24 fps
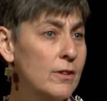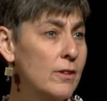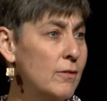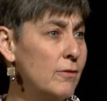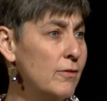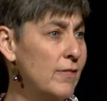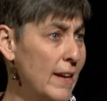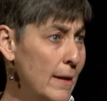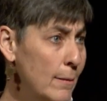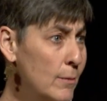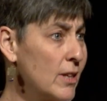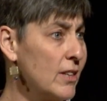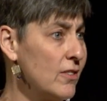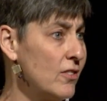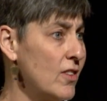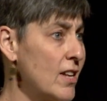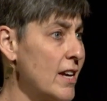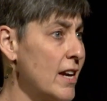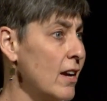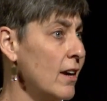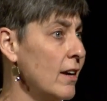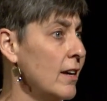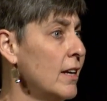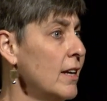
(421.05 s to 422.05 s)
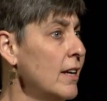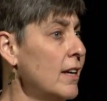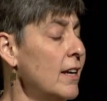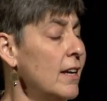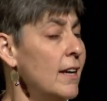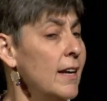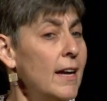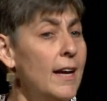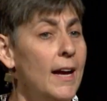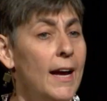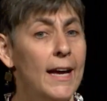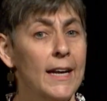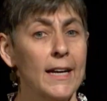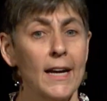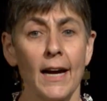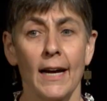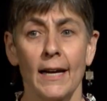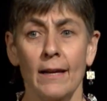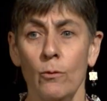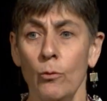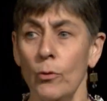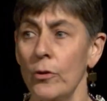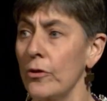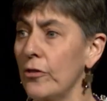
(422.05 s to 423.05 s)
families there. And I
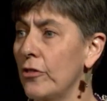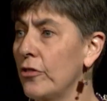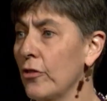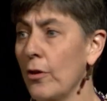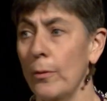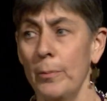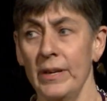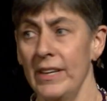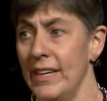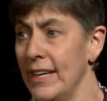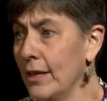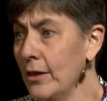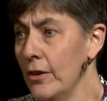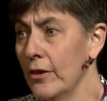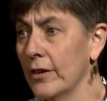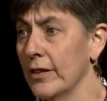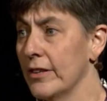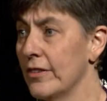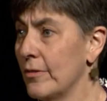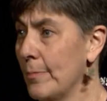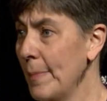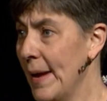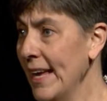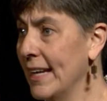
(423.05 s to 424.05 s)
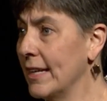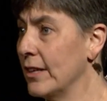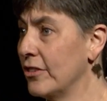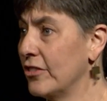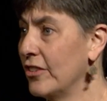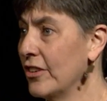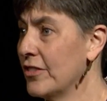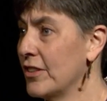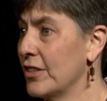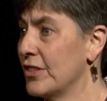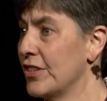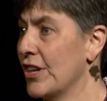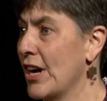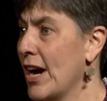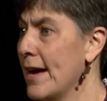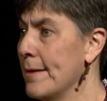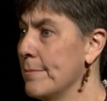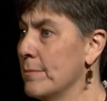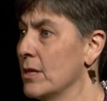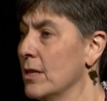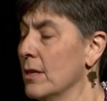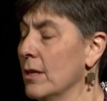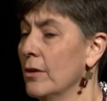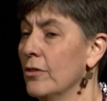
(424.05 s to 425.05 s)
was a beginner in Spanish at the time.
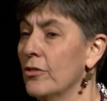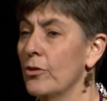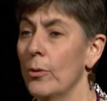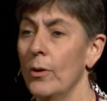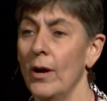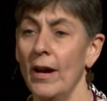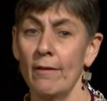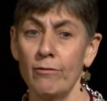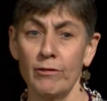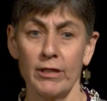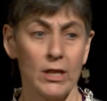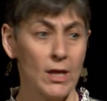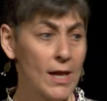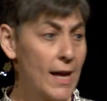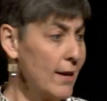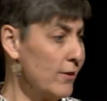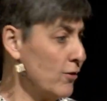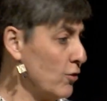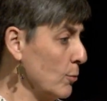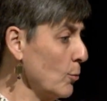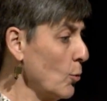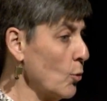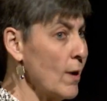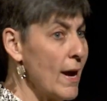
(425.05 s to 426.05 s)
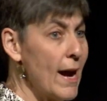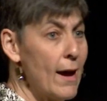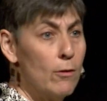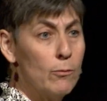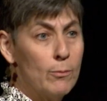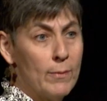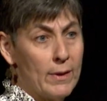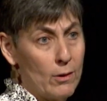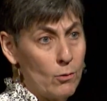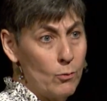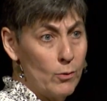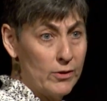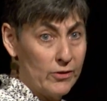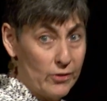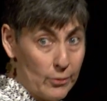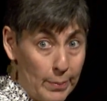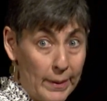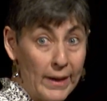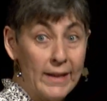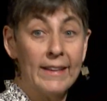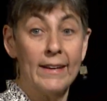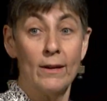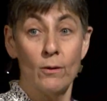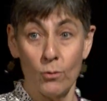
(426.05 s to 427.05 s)
So every classroom around me was a
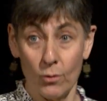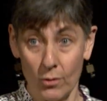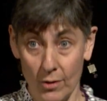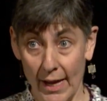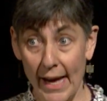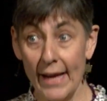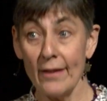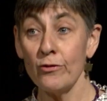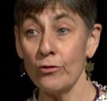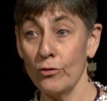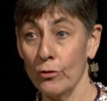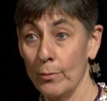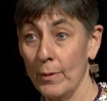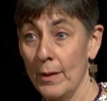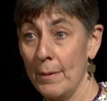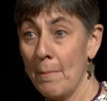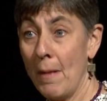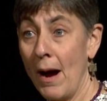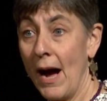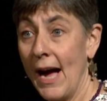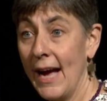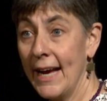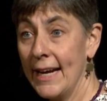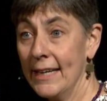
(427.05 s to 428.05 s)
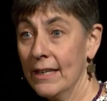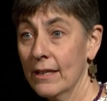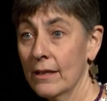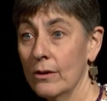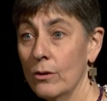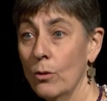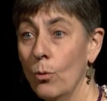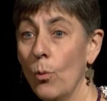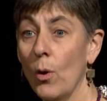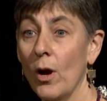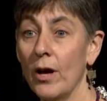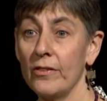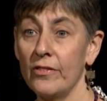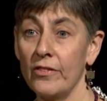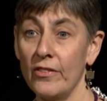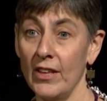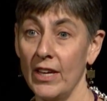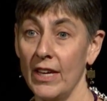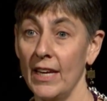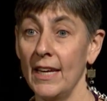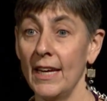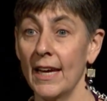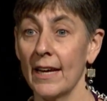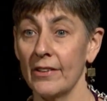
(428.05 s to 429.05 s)
bilingual classroom, and mine was the
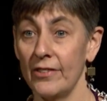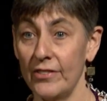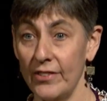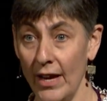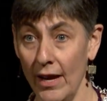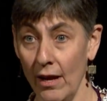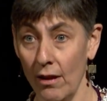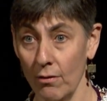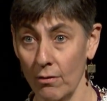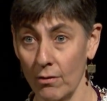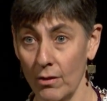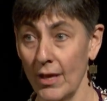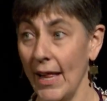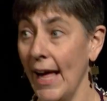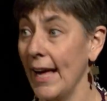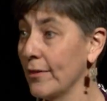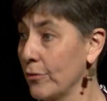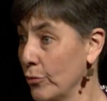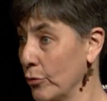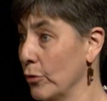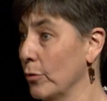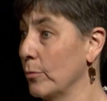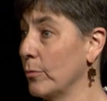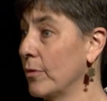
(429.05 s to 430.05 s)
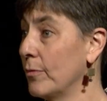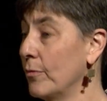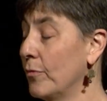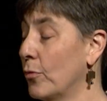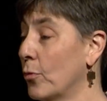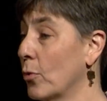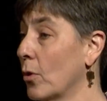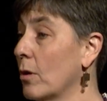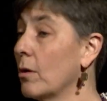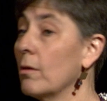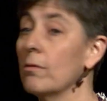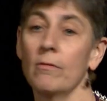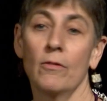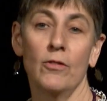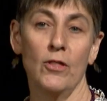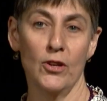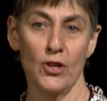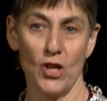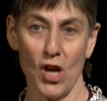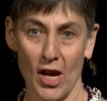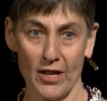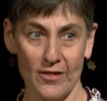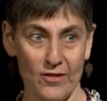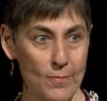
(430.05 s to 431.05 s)
ESL classroom for the
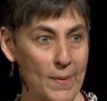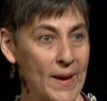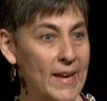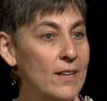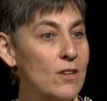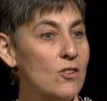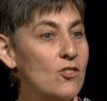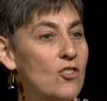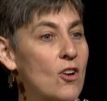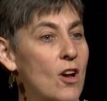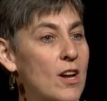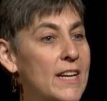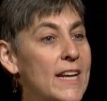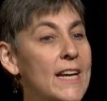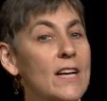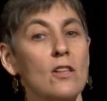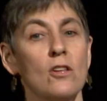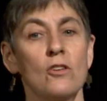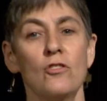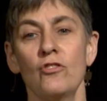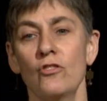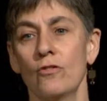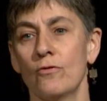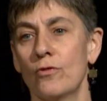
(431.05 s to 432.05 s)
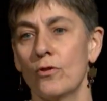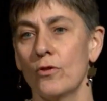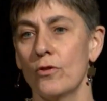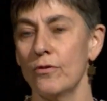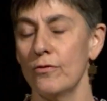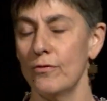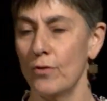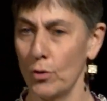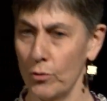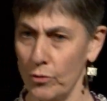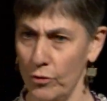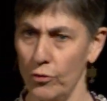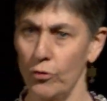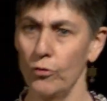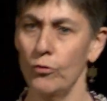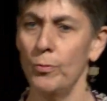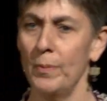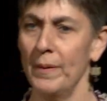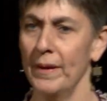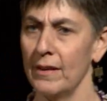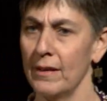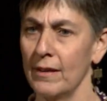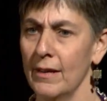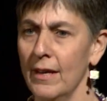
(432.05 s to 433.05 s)
non-Spanish, non-English, and for the folks who've
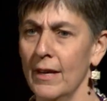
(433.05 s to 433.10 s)
been